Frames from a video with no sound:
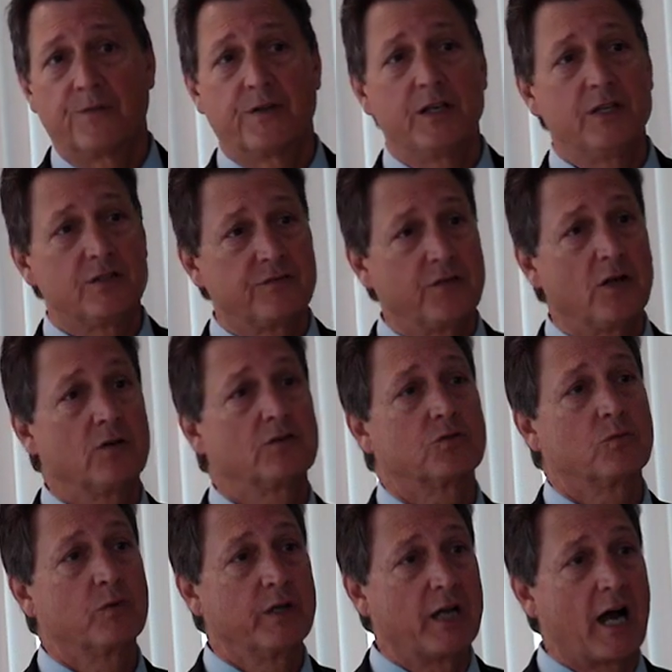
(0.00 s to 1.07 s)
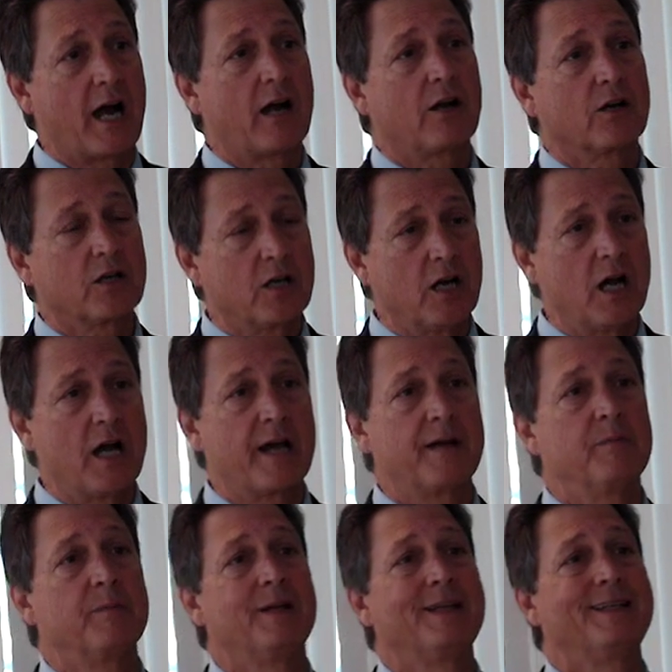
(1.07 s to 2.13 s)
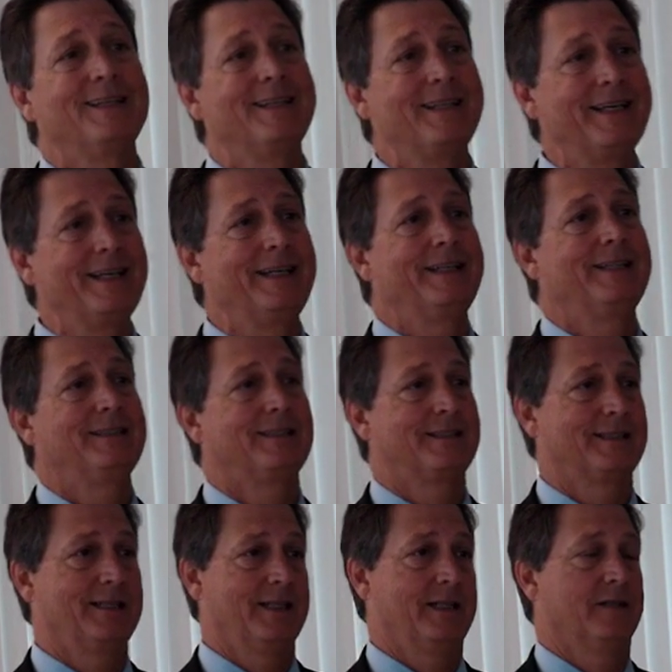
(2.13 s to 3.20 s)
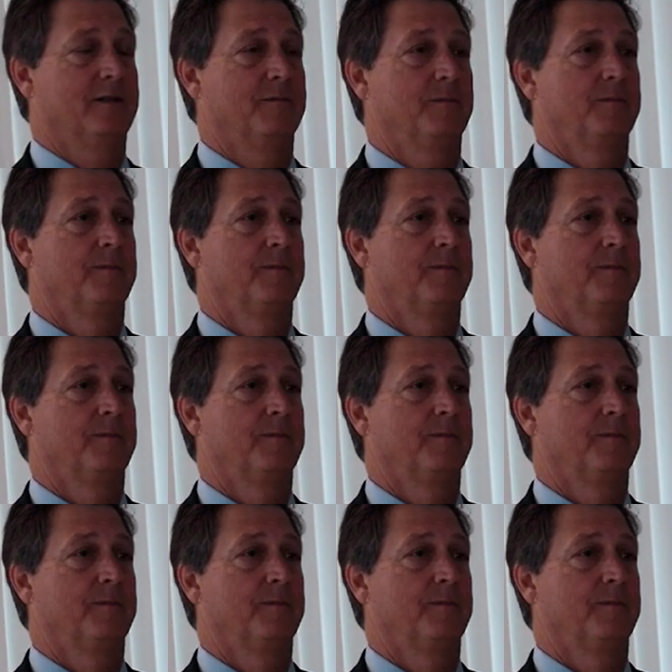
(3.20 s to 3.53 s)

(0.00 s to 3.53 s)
These folks, our economy needs them.